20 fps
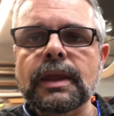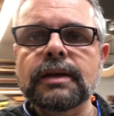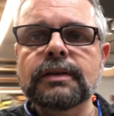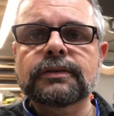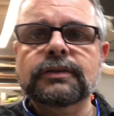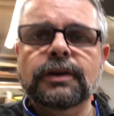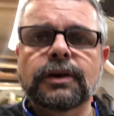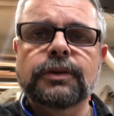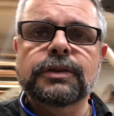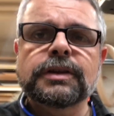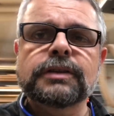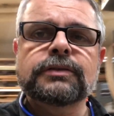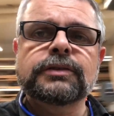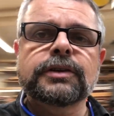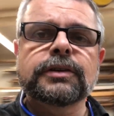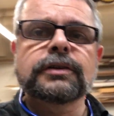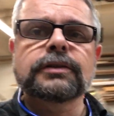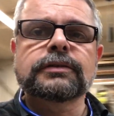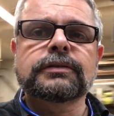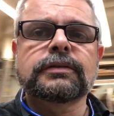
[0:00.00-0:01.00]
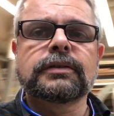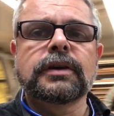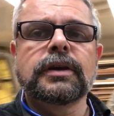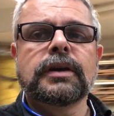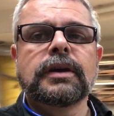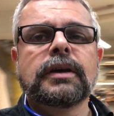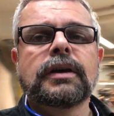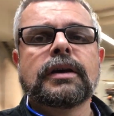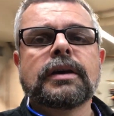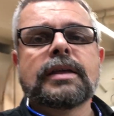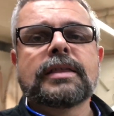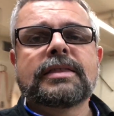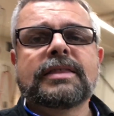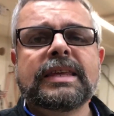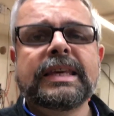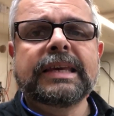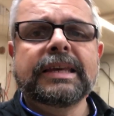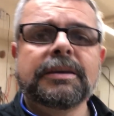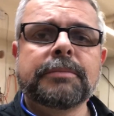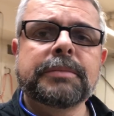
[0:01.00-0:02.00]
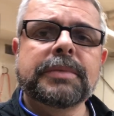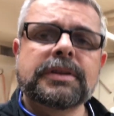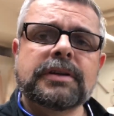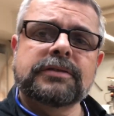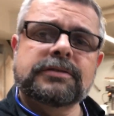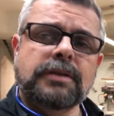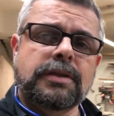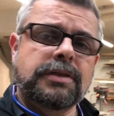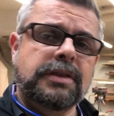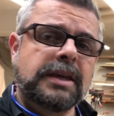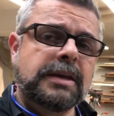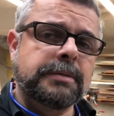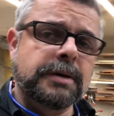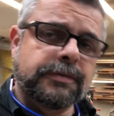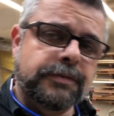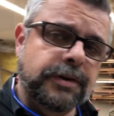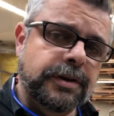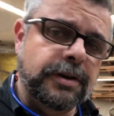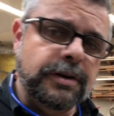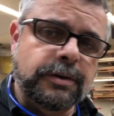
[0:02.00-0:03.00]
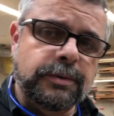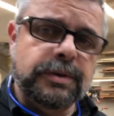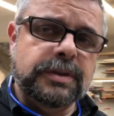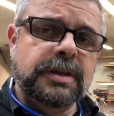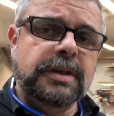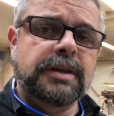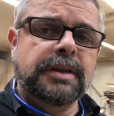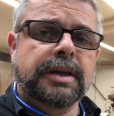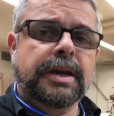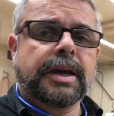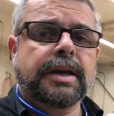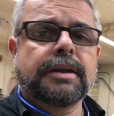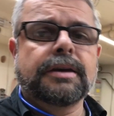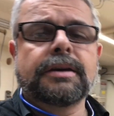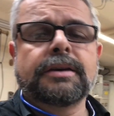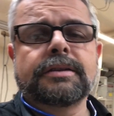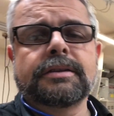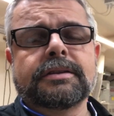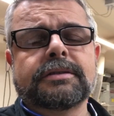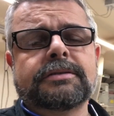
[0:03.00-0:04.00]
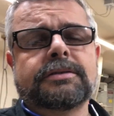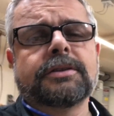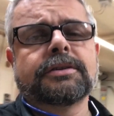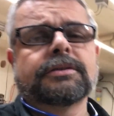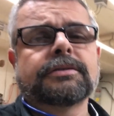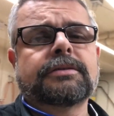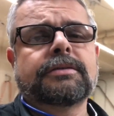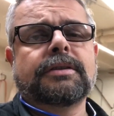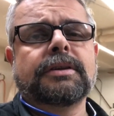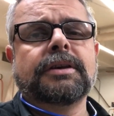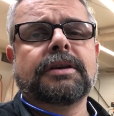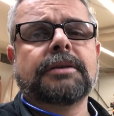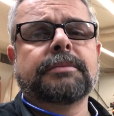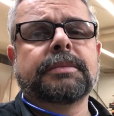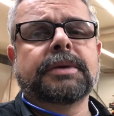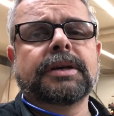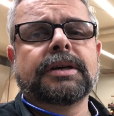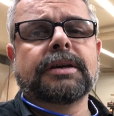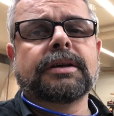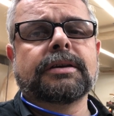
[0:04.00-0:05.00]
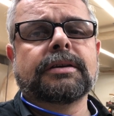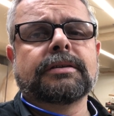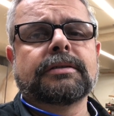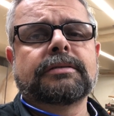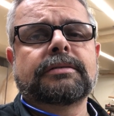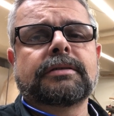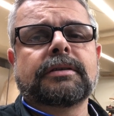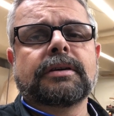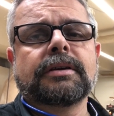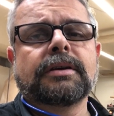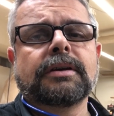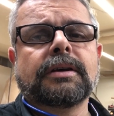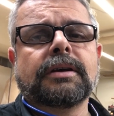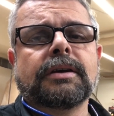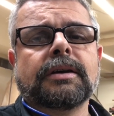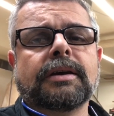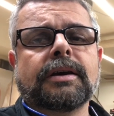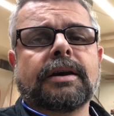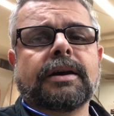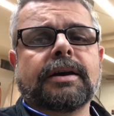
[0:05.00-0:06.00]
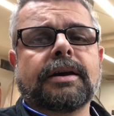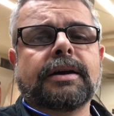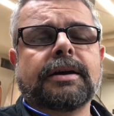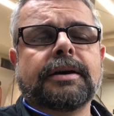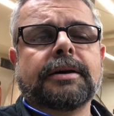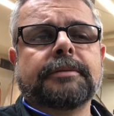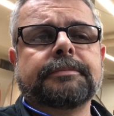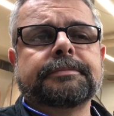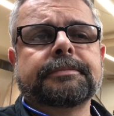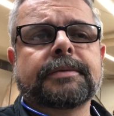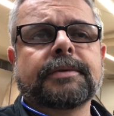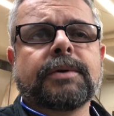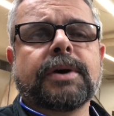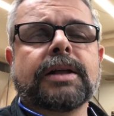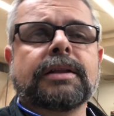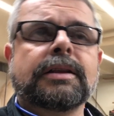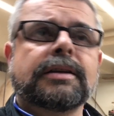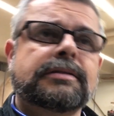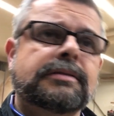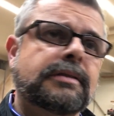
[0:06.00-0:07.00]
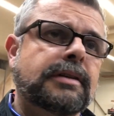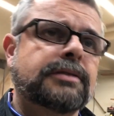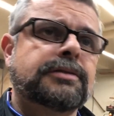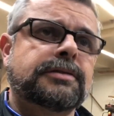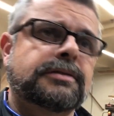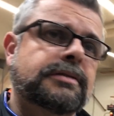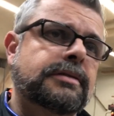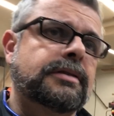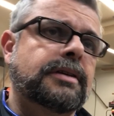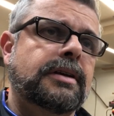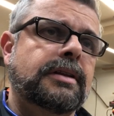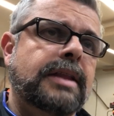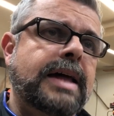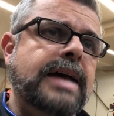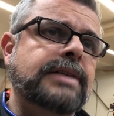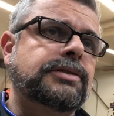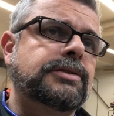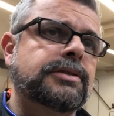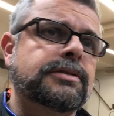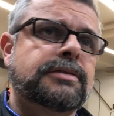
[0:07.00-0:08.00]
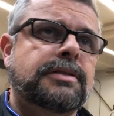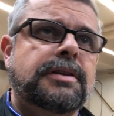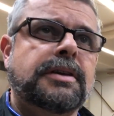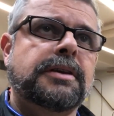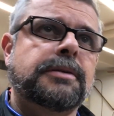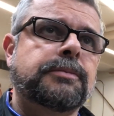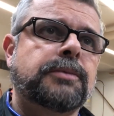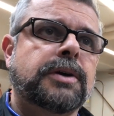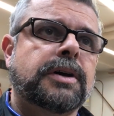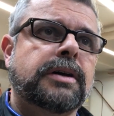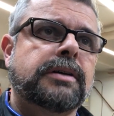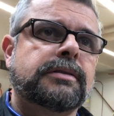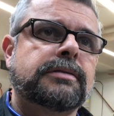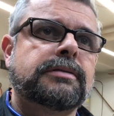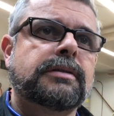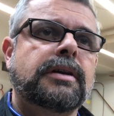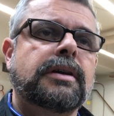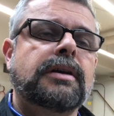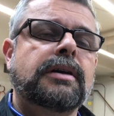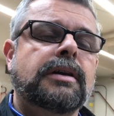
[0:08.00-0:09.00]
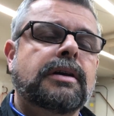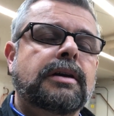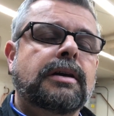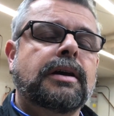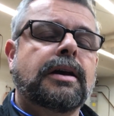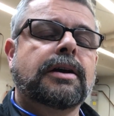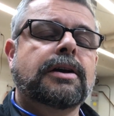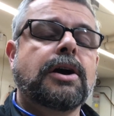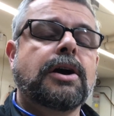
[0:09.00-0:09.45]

So this year's theme, there's a theme every year with INDIYana, and this year's theme is uh, well, let's let's just last year's theme was a